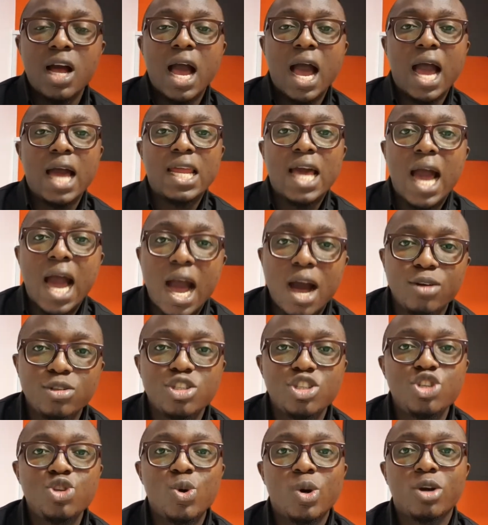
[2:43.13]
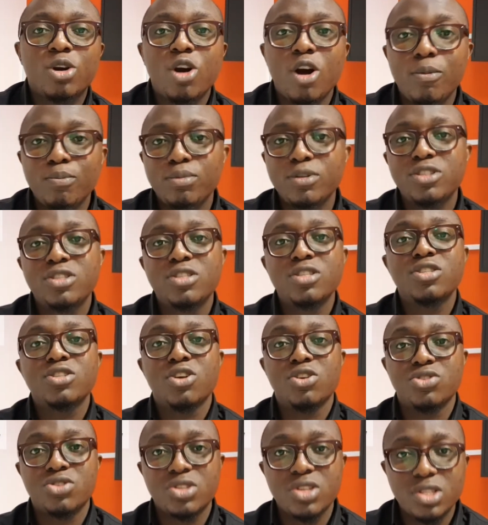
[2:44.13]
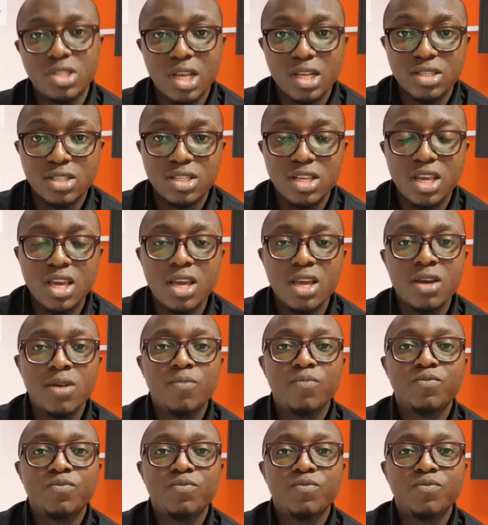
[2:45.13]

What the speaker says: And how do you accomplish this consistency?